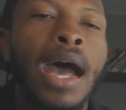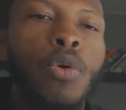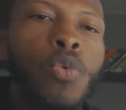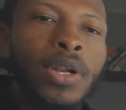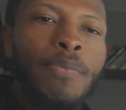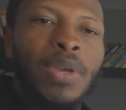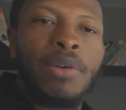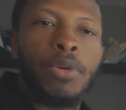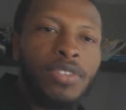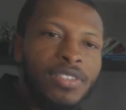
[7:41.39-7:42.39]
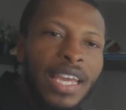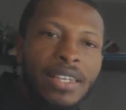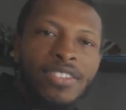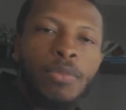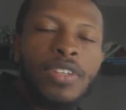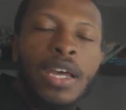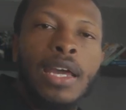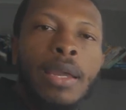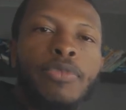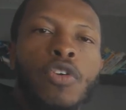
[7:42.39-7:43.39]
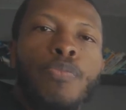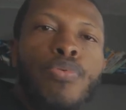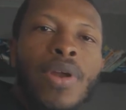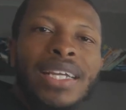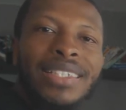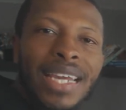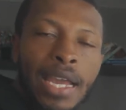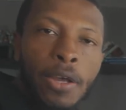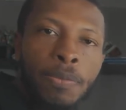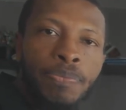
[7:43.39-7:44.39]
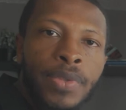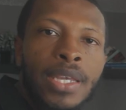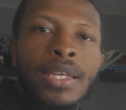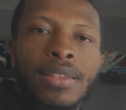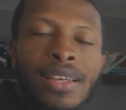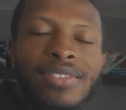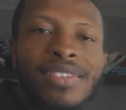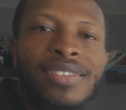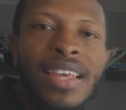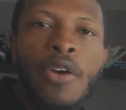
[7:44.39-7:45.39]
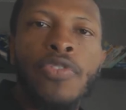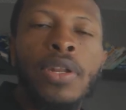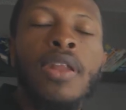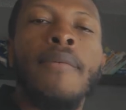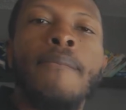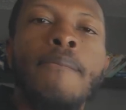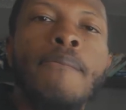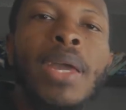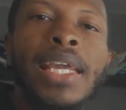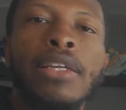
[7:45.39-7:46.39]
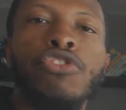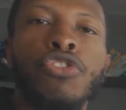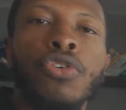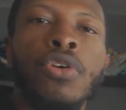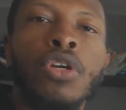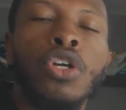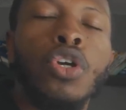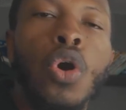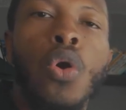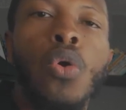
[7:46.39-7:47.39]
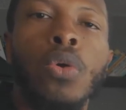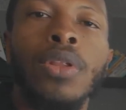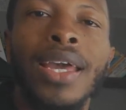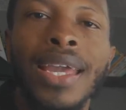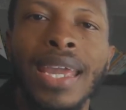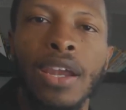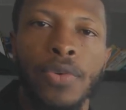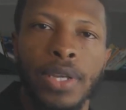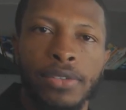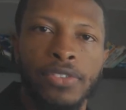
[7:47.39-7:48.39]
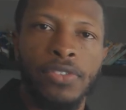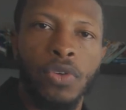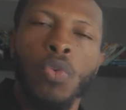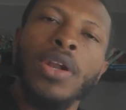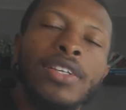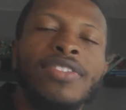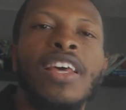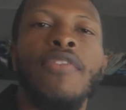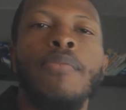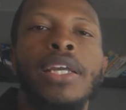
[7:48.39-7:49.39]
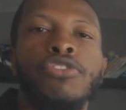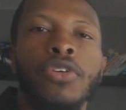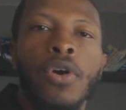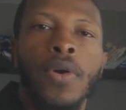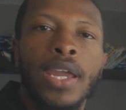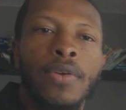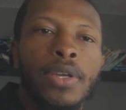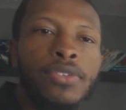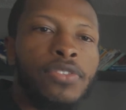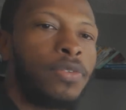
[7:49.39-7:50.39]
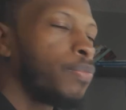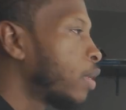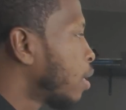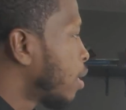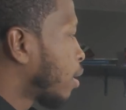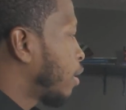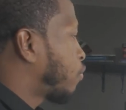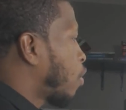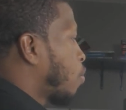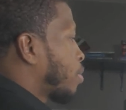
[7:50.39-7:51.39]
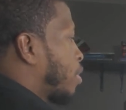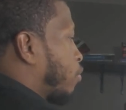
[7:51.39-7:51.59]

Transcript: I wanna be able to take some time to break down the seven major goal areas. What are the seven major goal areas? Let's start with